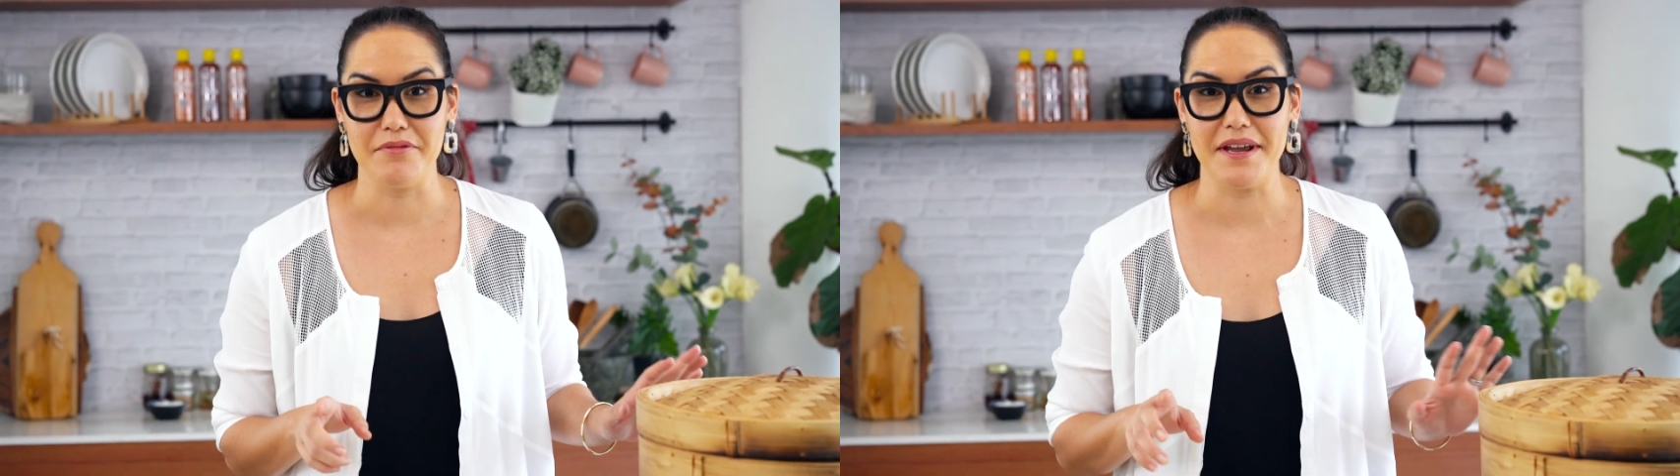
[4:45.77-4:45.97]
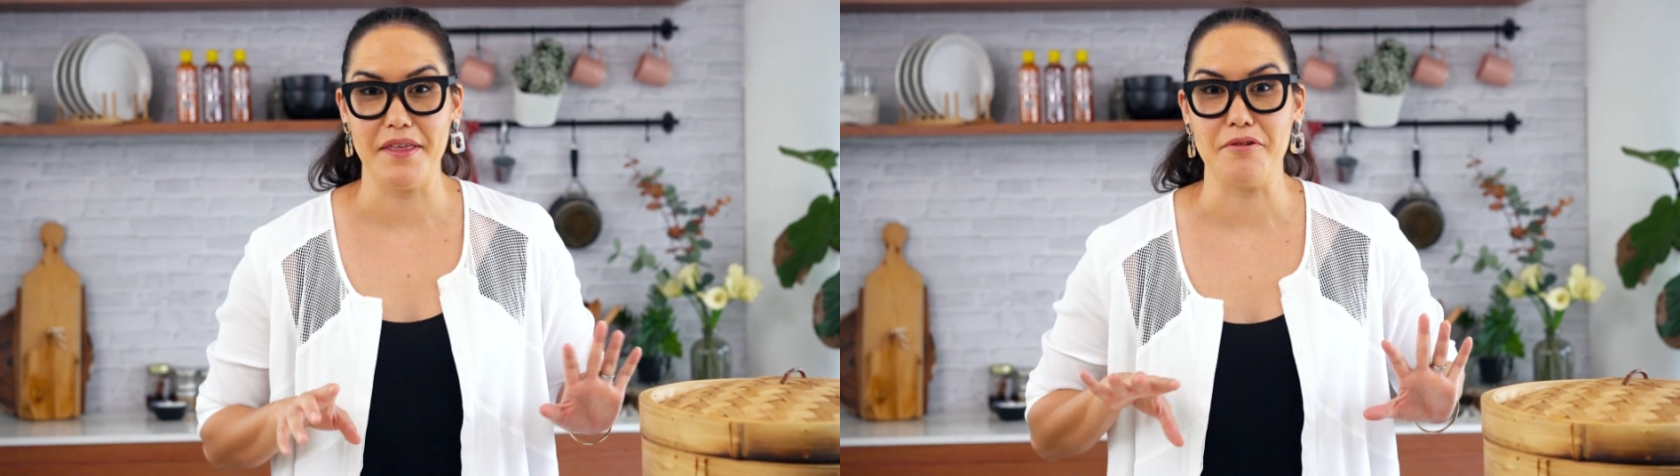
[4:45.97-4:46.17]

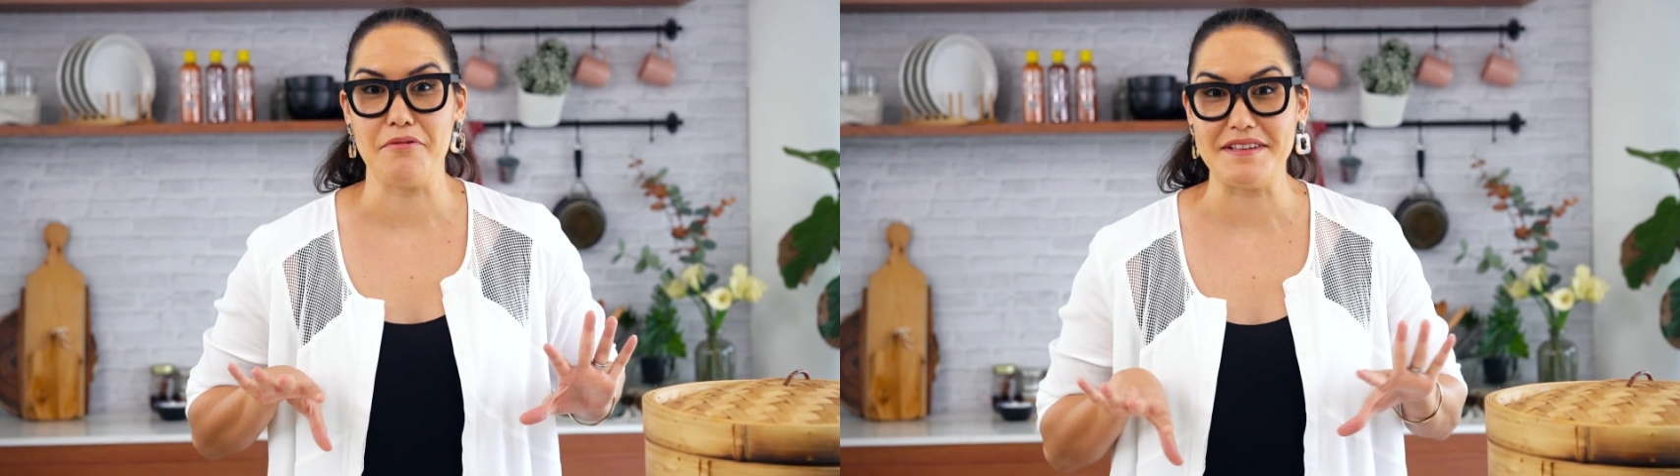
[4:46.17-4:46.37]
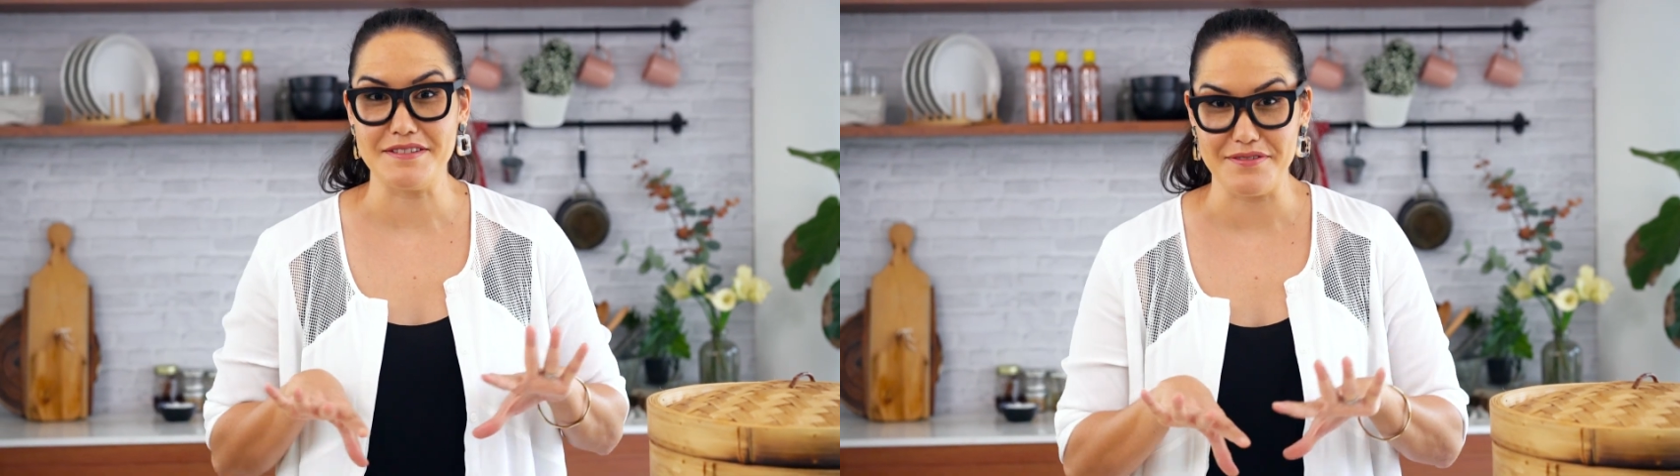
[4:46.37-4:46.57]
we'll get the
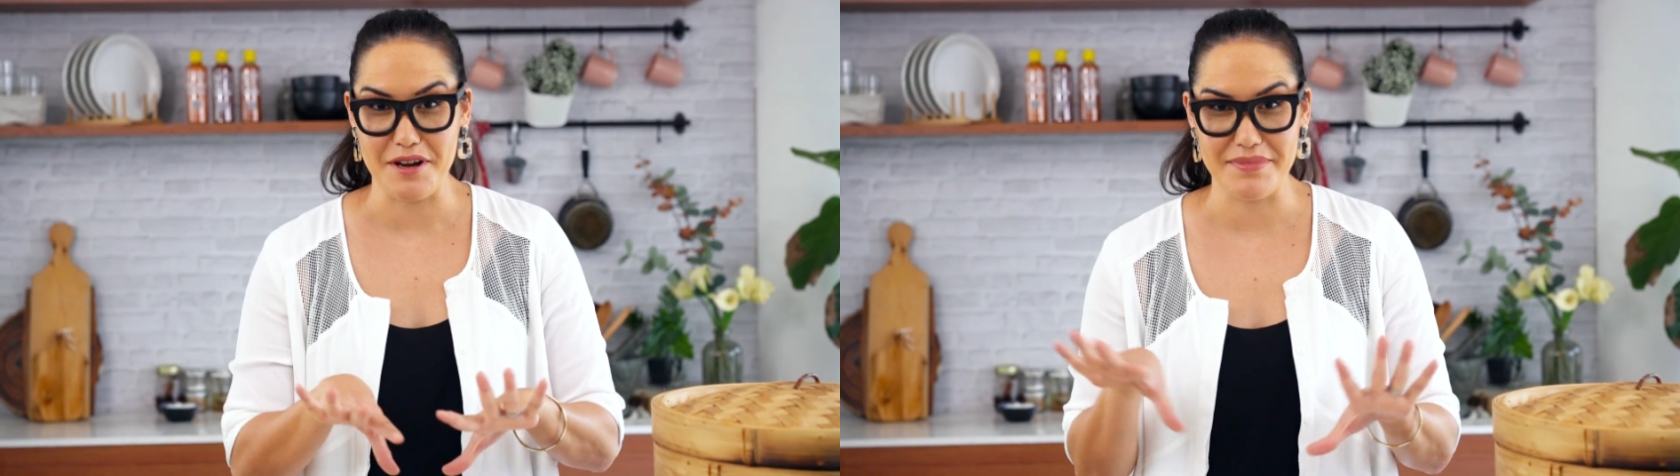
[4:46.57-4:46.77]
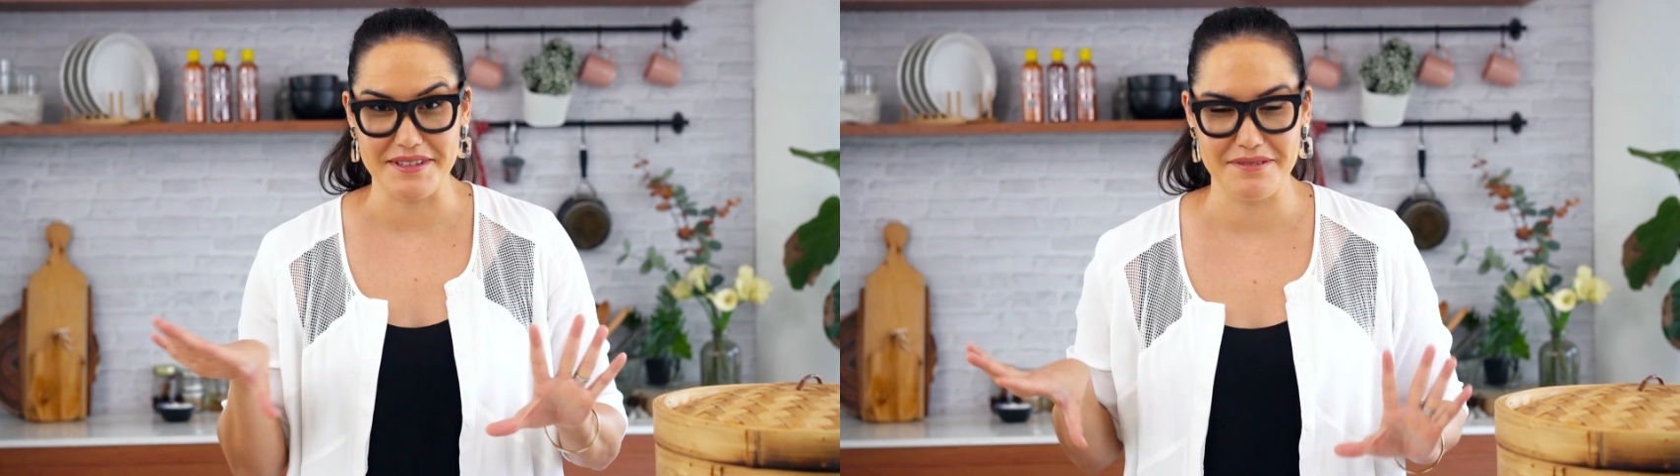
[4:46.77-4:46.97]
rest of
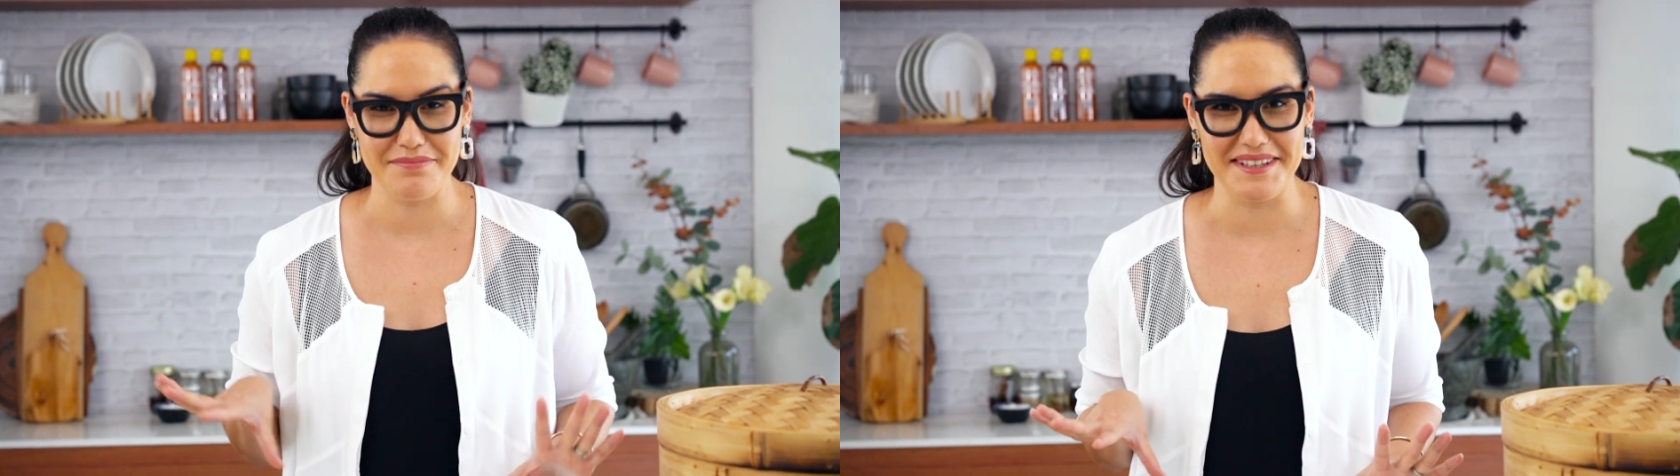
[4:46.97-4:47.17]
our bits and